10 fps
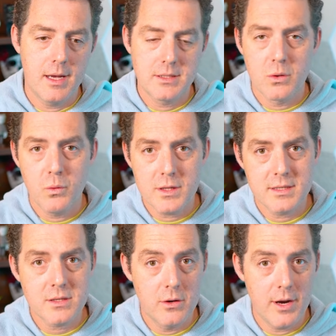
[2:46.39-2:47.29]
And so what
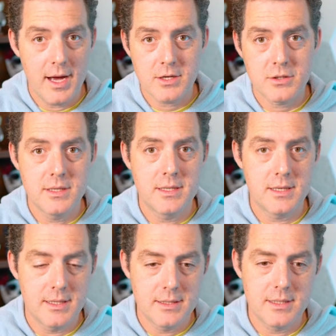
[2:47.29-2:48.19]
this code actually
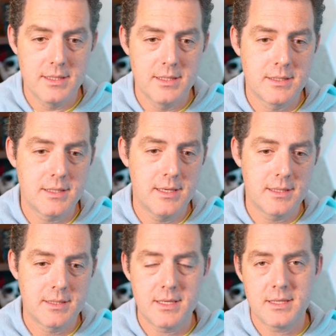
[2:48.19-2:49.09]
does is
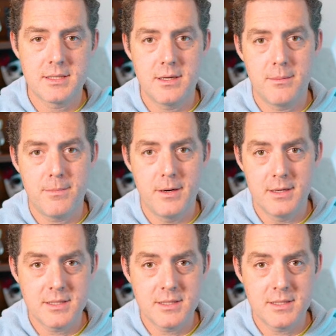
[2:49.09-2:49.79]
it sets up uh,